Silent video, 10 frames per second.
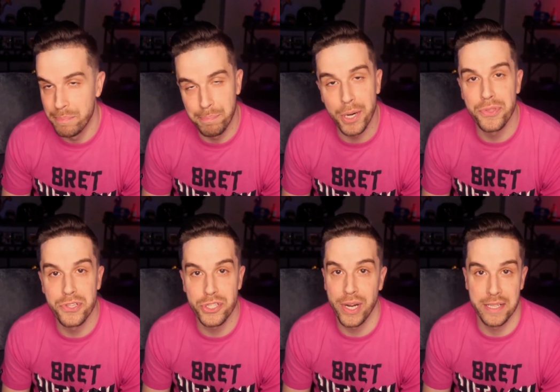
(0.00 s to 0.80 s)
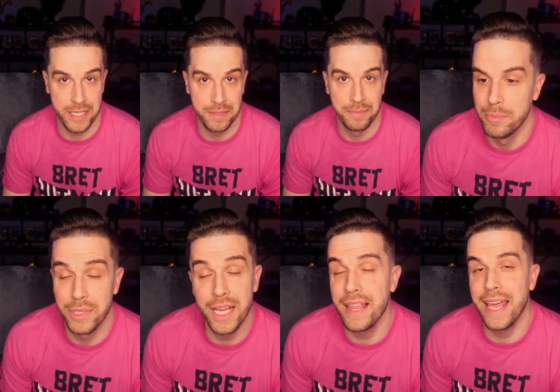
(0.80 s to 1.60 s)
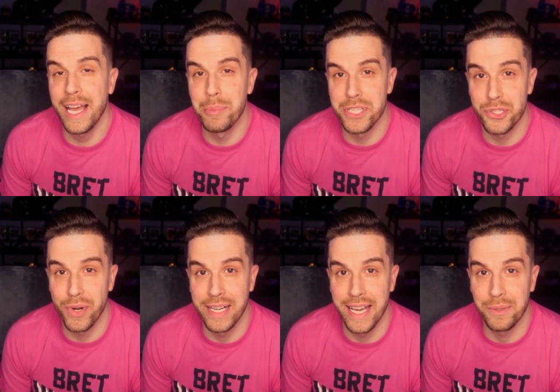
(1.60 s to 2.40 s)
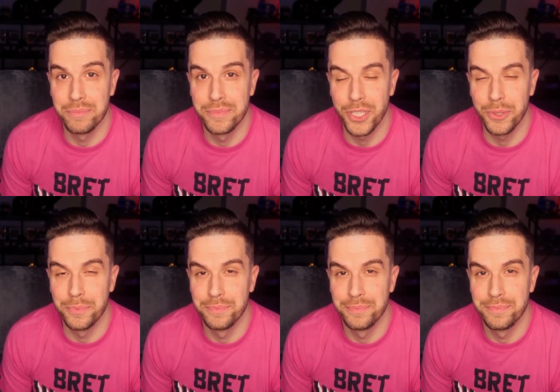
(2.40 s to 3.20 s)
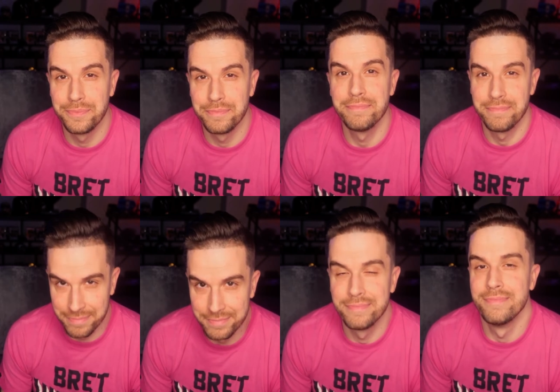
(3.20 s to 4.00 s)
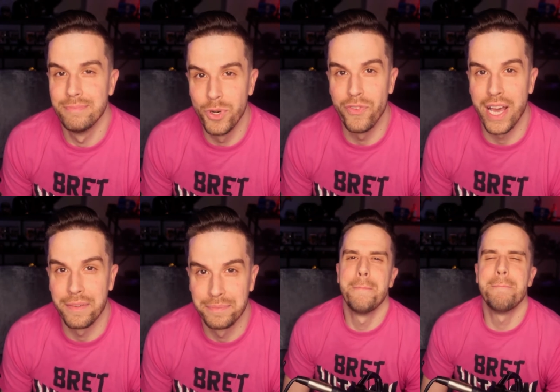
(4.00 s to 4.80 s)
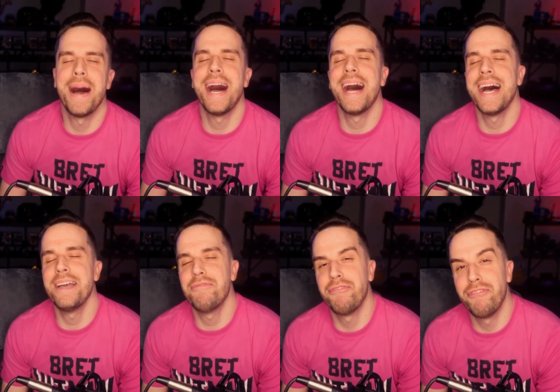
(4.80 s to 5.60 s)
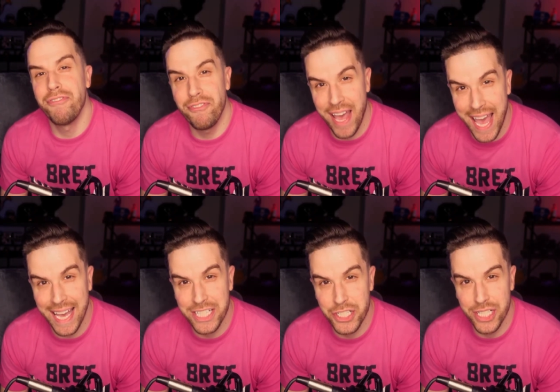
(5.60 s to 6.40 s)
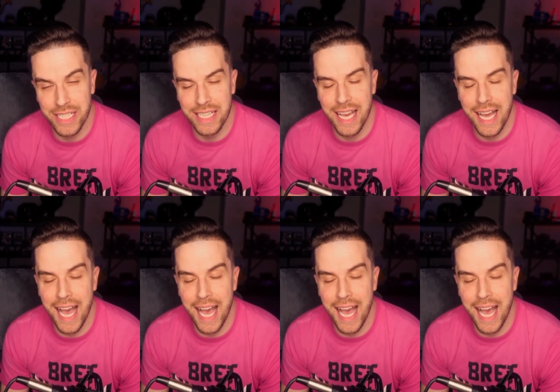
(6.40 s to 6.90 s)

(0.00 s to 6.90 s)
Bertha's your auntie. But none of that helps us right now. So, moving on. My faction.